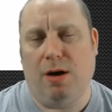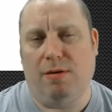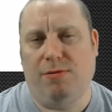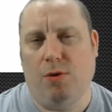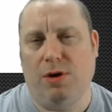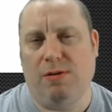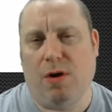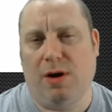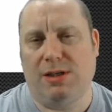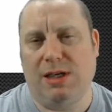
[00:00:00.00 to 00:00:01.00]
4
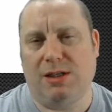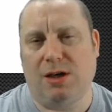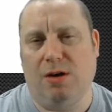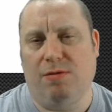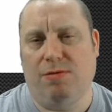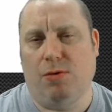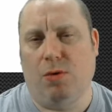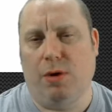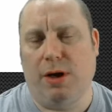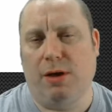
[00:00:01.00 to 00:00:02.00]
devices and
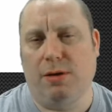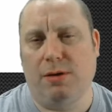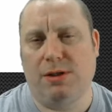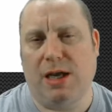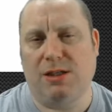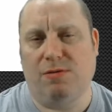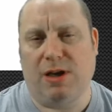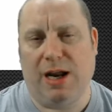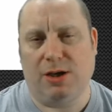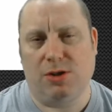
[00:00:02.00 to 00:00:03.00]
4 sets of
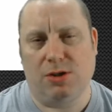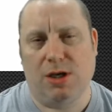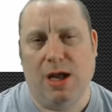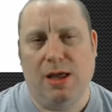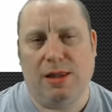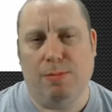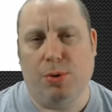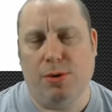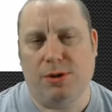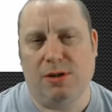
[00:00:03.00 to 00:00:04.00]
connections. The
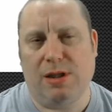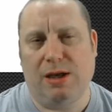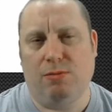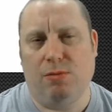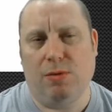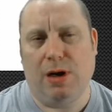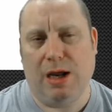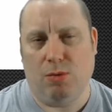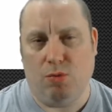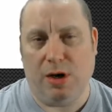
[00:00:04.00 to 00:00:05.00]
important thing
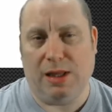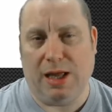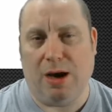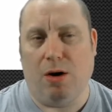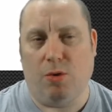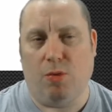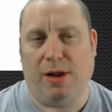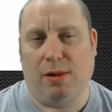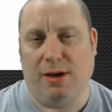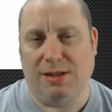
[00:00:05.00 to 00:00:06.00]
here really are the
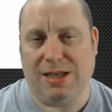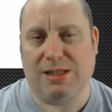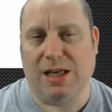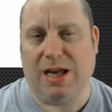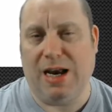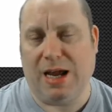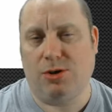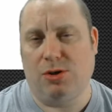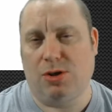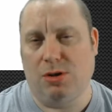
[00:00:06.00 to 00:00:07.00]
red lines. It's the
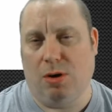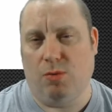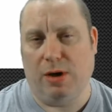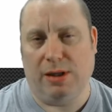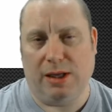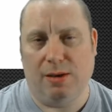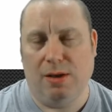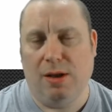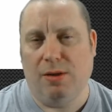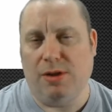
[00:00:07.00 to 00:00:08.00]
connections, not really
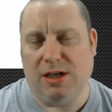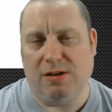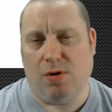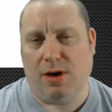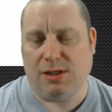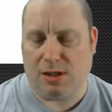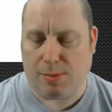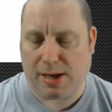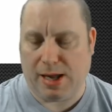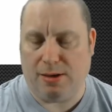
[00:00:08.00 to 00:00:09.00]
the device at the
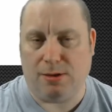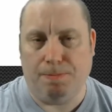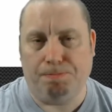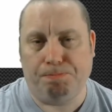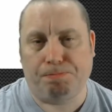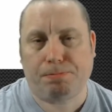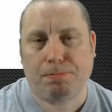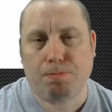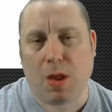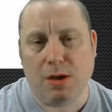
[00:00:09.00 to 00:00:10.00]
back end.
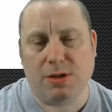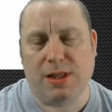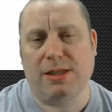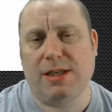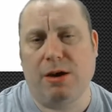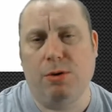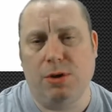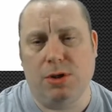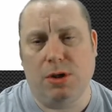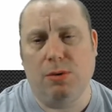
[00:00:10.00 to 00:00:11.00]
So that's how you
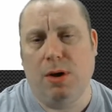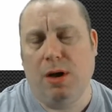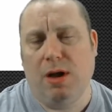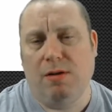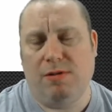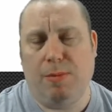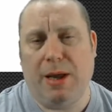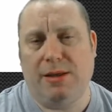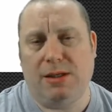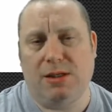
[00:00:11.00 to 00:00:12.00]
would do
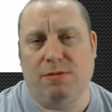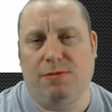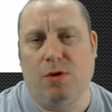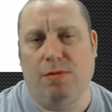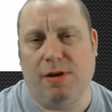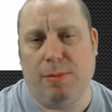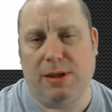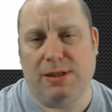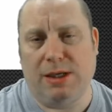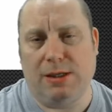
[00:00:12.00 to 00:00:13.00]
VPNs into 4
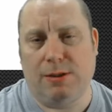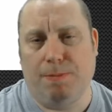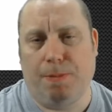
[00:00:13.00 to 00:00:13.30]
VPCs.